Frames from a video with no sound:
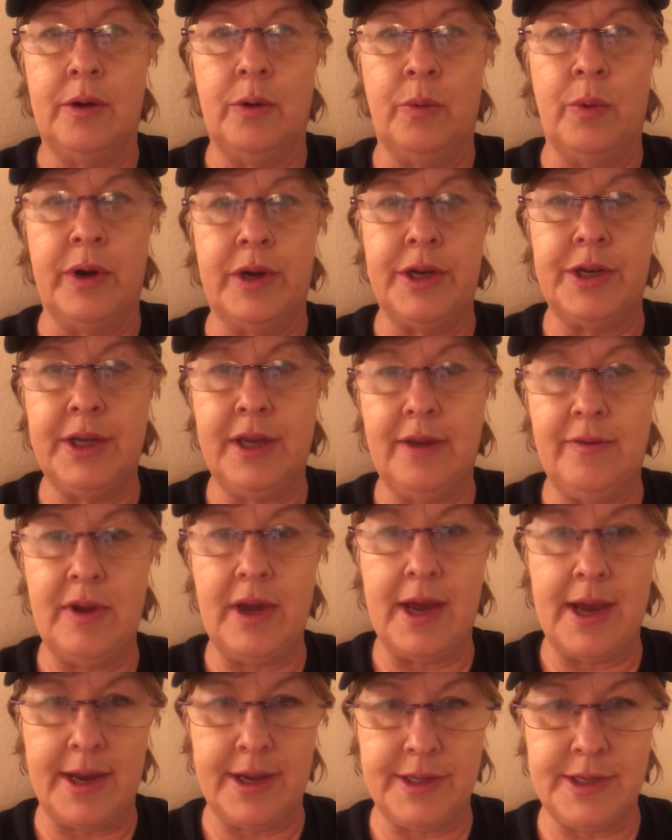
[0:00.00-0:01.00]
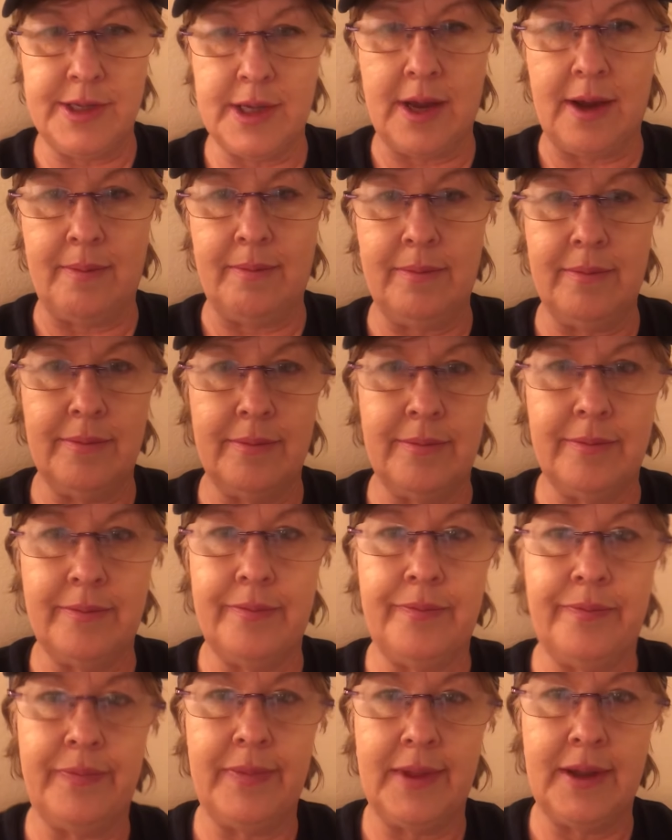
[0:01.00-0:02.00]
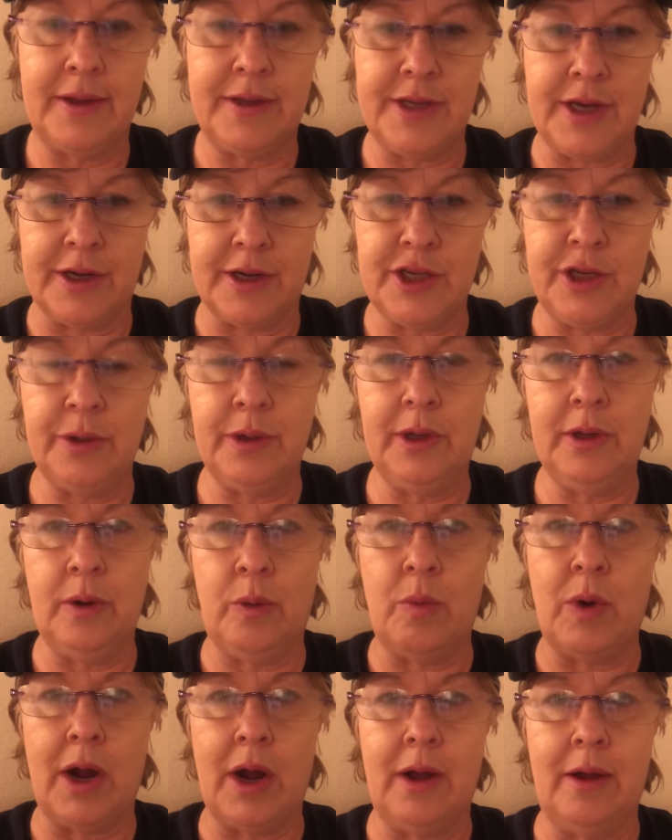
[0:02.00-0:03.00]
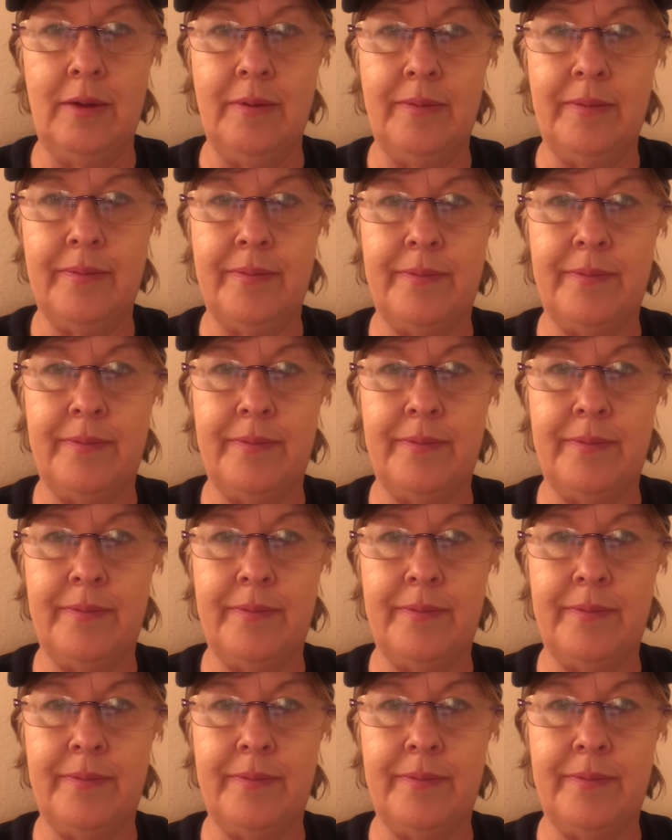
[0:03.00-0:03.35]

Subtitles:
wanted to give you a heads up. Talk to you in a little while.